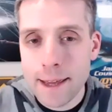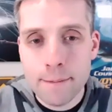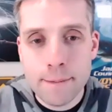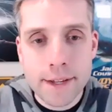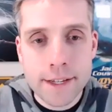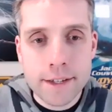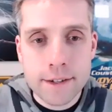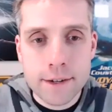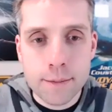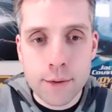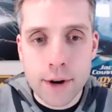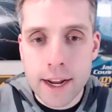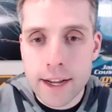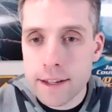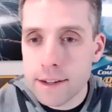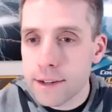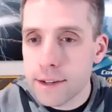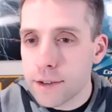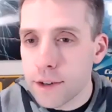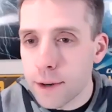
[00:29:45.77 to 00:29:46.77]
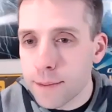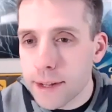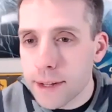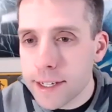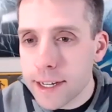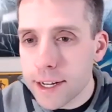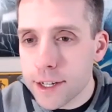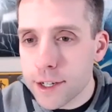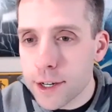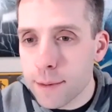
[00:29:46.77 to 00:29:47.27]
Mr. Pregler's group, let's
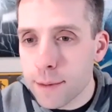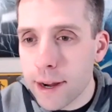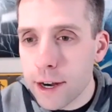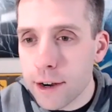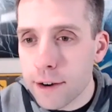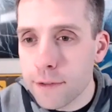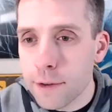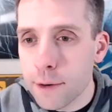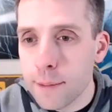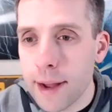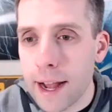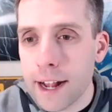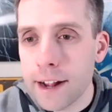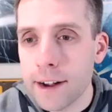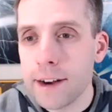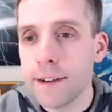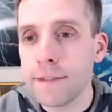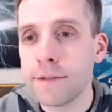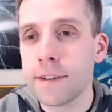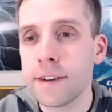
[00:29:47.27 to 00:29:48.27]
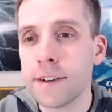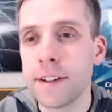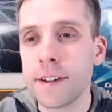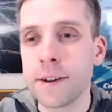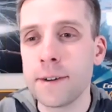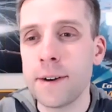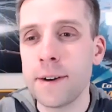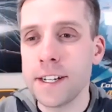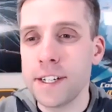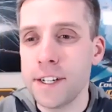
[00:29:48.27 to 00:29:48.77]
get your microphone back on for another
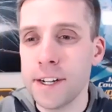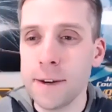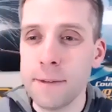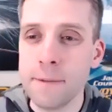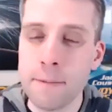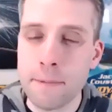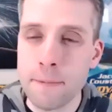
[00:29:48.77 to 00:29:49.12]
question.